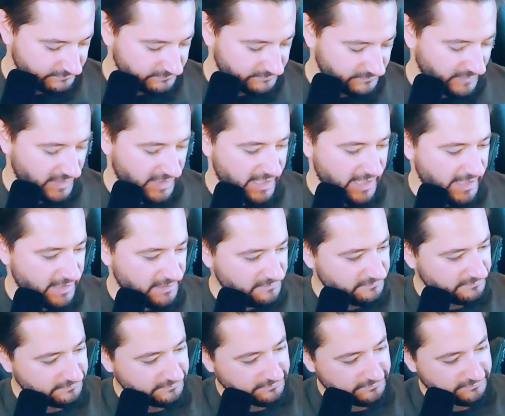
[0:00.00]
Again,
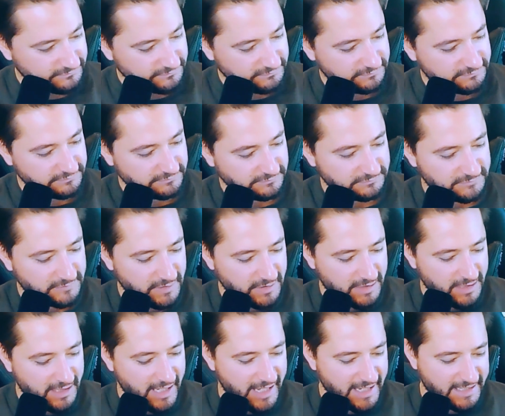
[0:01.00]

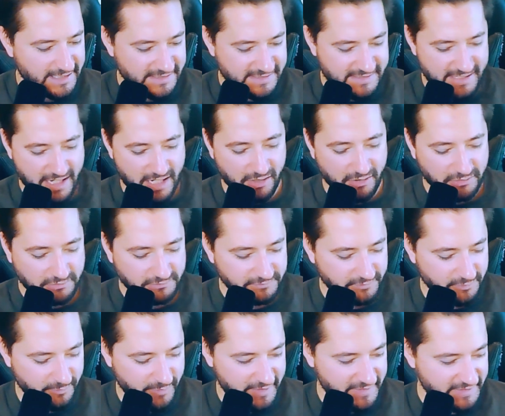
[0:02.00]
I can tell
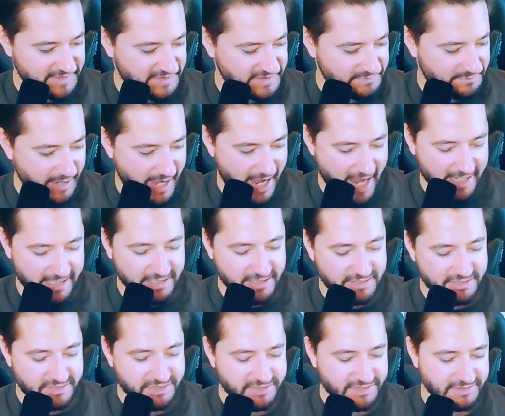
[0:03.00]
the way this is
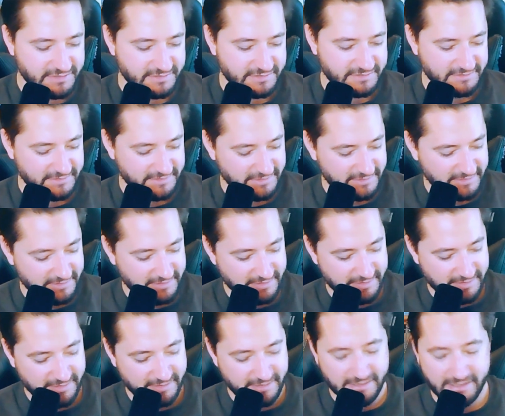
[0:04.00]
packaged.
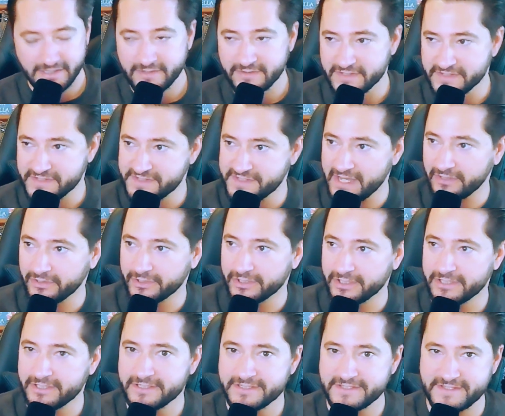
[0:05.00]
The
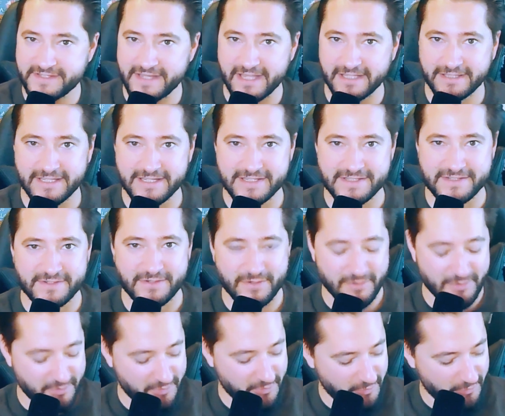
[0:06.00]
seller sent this
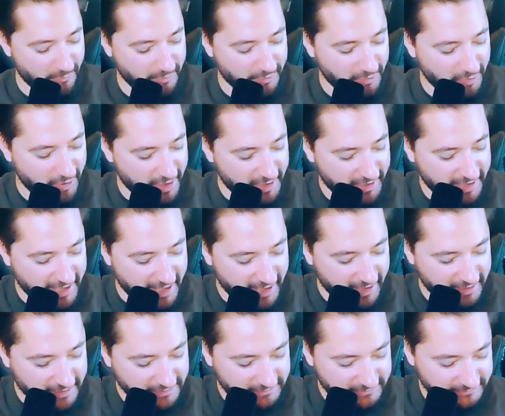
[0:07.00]
with a lot of
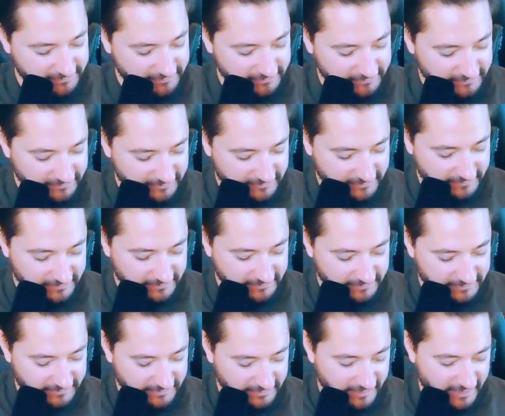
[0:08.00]
care.
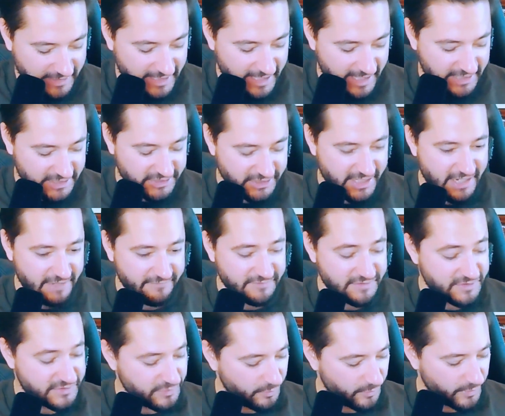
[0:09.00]
And I actually have a
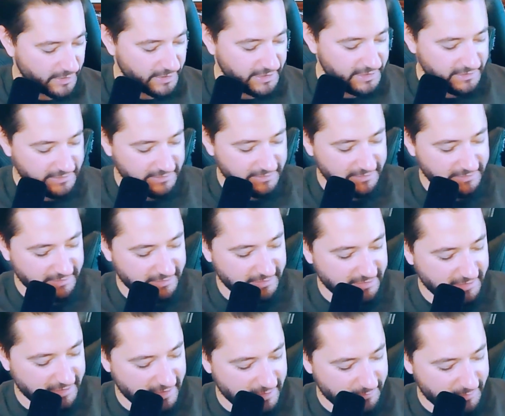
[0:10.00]
story
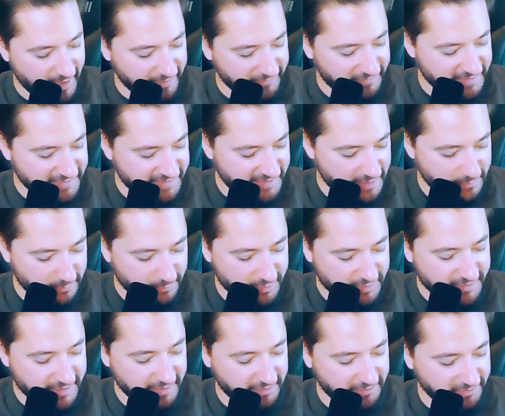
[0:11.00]
about this in
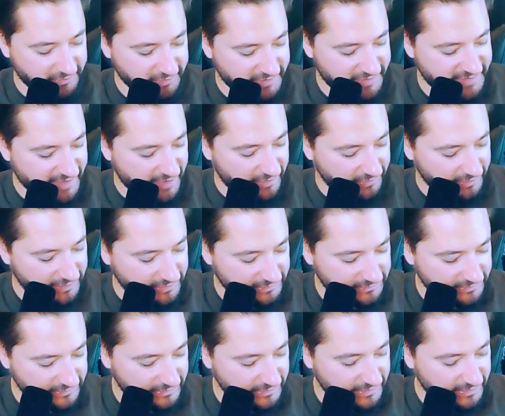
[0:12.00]
particular seller
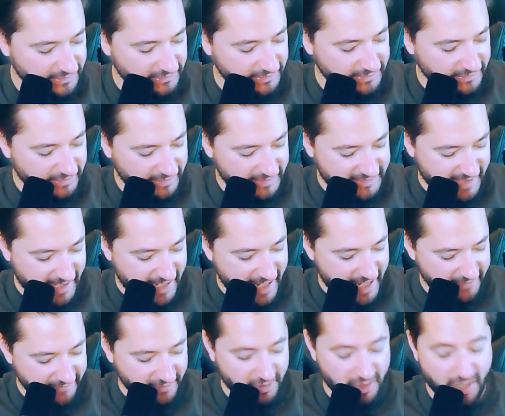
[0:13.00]
because I
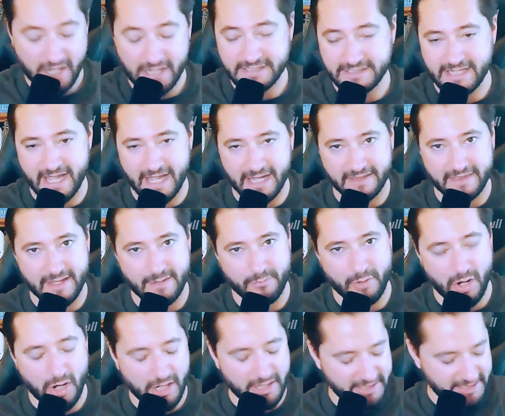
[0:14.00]
had to contact them
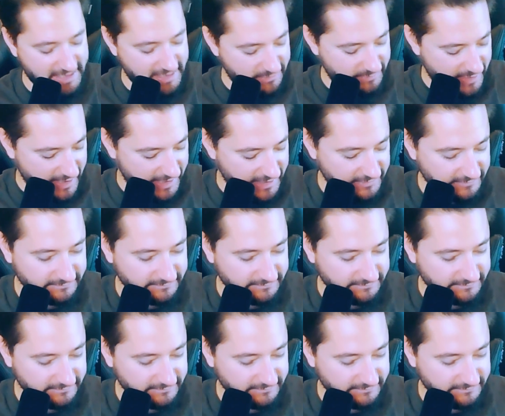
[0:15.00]
on eBay.